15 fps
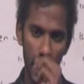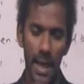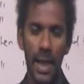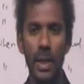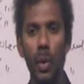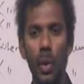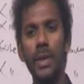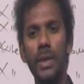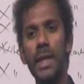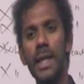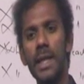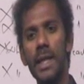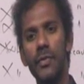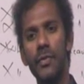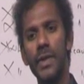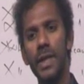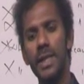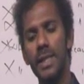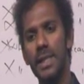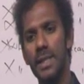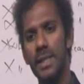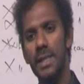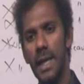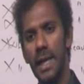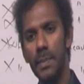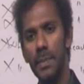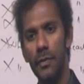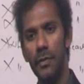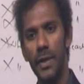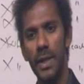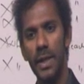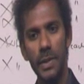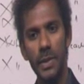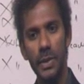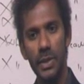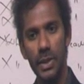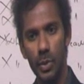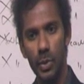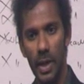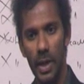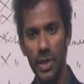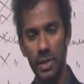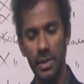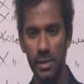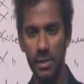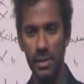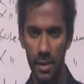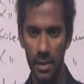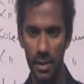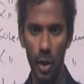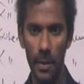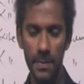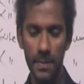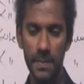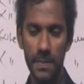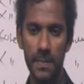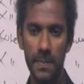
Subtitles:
And only if there is a time difference between the 2 actions, comma,